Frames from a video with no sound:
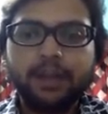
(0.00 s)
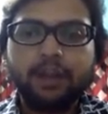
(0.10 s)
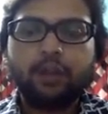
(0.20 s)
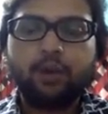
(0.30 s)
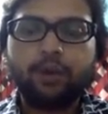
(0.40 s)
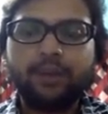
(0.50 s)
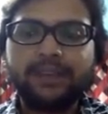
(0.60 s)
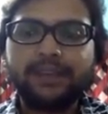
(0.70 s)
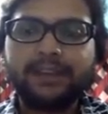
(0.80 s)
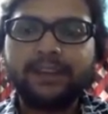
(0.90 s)
who
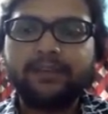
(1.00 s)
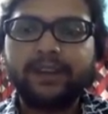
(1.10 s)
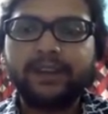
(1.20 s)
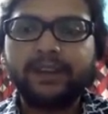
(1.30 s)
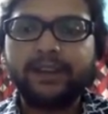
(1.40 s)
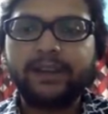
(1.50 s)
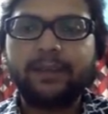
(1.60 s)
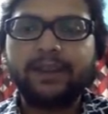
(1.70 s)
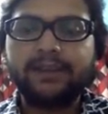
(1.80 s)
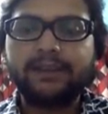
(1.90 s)
basically invented
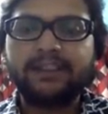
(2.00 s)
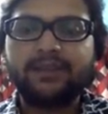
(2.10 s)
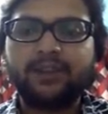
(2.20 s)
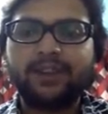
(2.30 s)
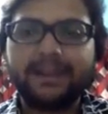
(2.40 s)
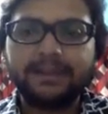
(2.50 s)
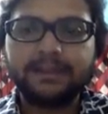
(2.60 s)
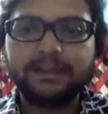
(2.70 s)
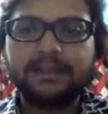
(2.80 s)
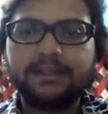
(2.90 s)
medicines for
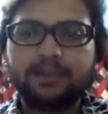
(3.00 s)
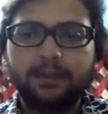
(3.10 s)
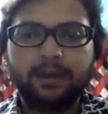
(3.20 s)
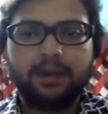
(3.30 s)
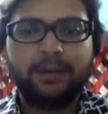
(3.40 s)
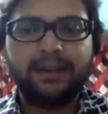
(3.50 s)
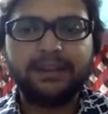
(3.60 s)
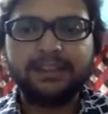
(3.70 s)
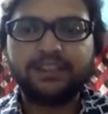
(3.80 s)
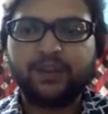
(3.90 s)
cancers or
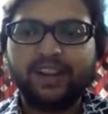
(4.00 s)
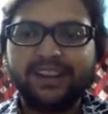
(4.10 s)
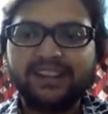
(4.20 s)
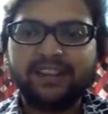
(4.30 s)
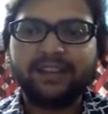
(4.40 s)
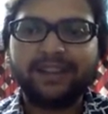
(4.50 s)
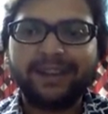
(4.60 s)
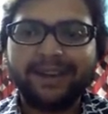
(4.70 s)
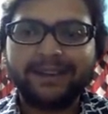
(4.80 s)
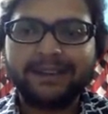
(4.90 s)
medicines for
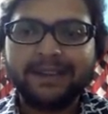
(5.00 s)
HIV/AIDS.